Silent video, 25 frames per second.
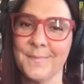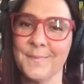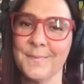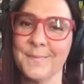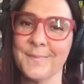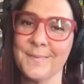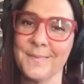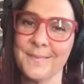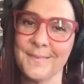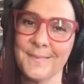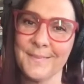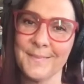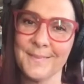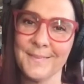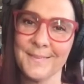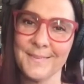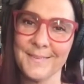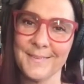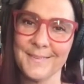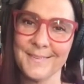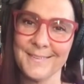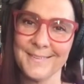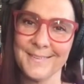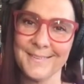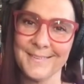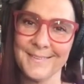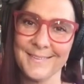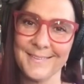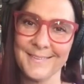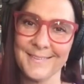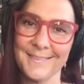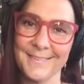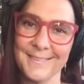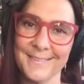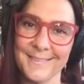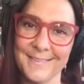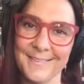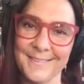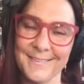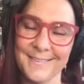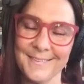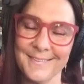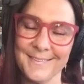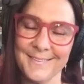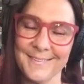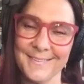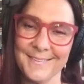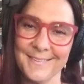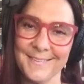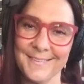
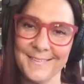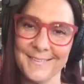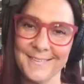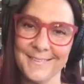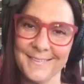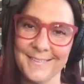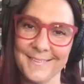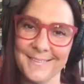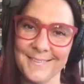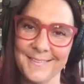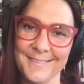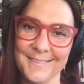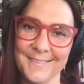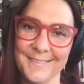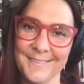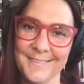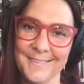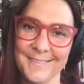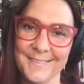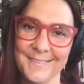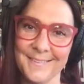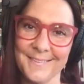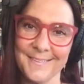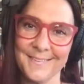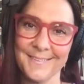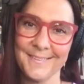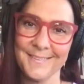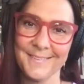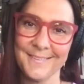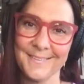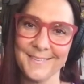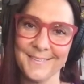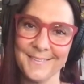(not speaking)